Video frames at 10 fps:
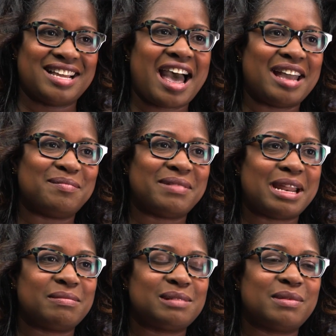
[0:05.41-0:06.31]
Hi, my
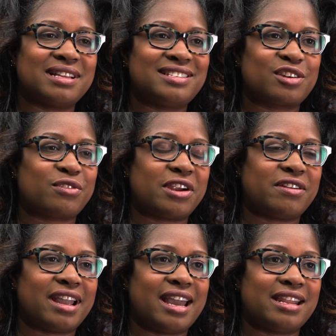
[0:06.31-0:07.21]
name is Melissa
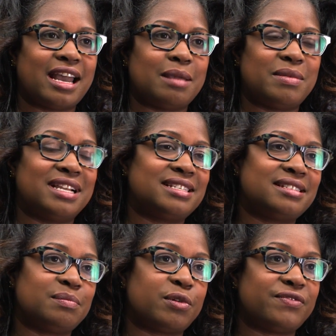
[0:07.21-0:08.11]
Creary, and I'm an
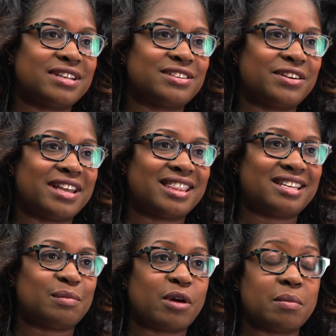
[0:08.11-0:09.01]
assistant professor in
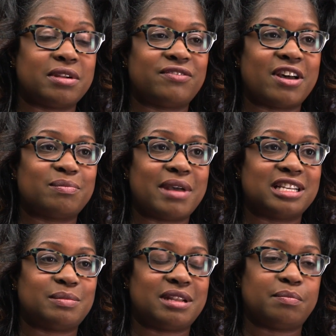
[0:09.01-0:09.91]
the Department of Health
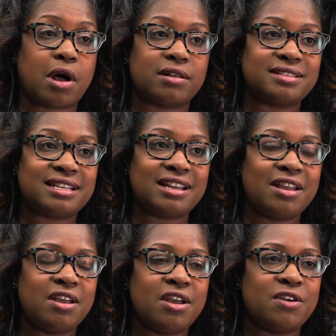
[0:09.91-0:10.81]
Management and Policy
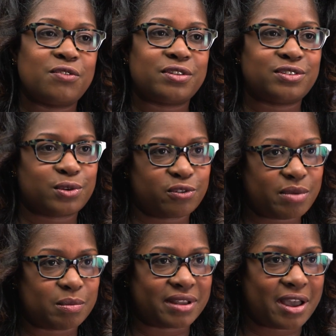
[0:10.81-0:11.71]
for the School of
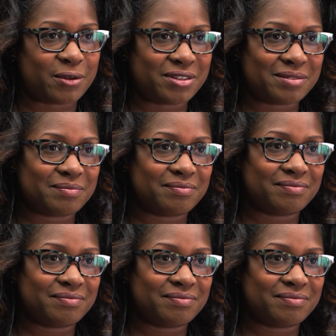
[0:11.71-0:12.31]
Public Health.